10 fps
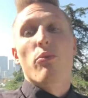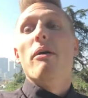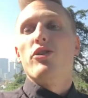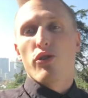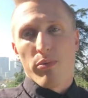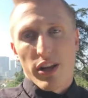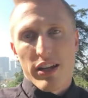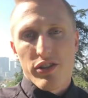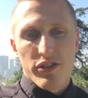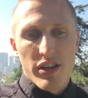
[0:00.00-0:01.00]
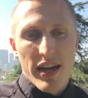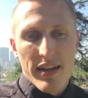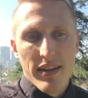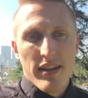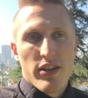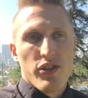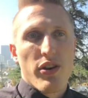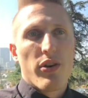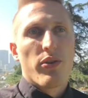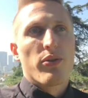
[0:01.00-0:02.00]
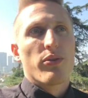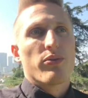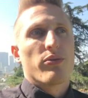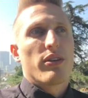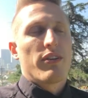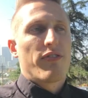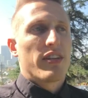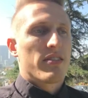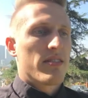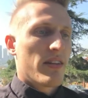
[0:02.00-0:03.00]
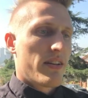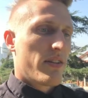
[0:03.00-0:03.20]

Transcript: measurable, I should say. So if it's